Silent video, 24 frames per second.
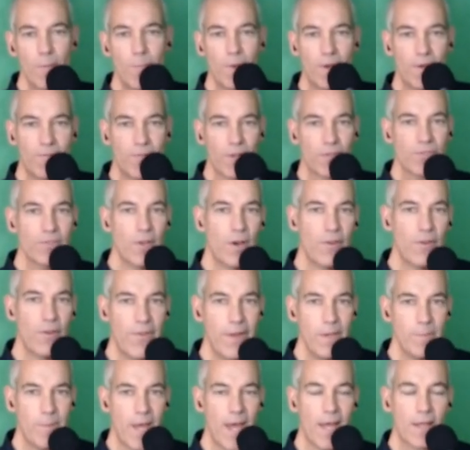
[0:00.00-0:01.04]
But if there's no
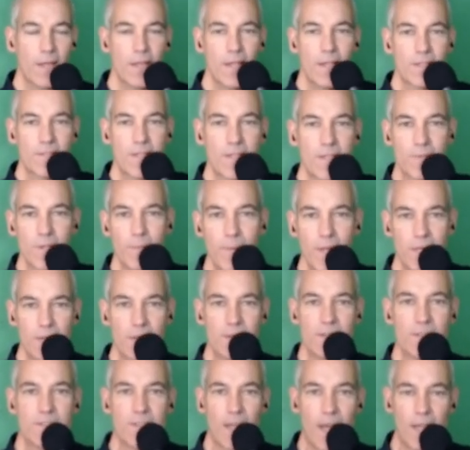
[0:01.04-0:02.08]
feedback, it's up to me
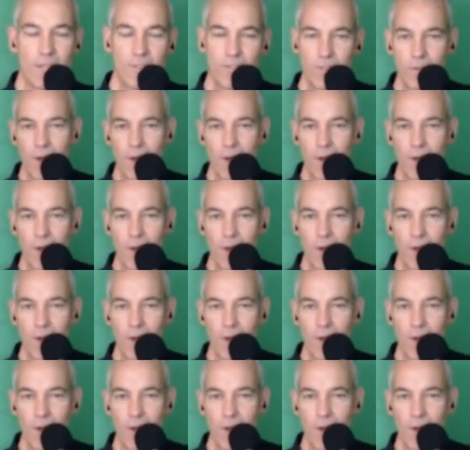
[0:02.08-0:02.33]
to decide.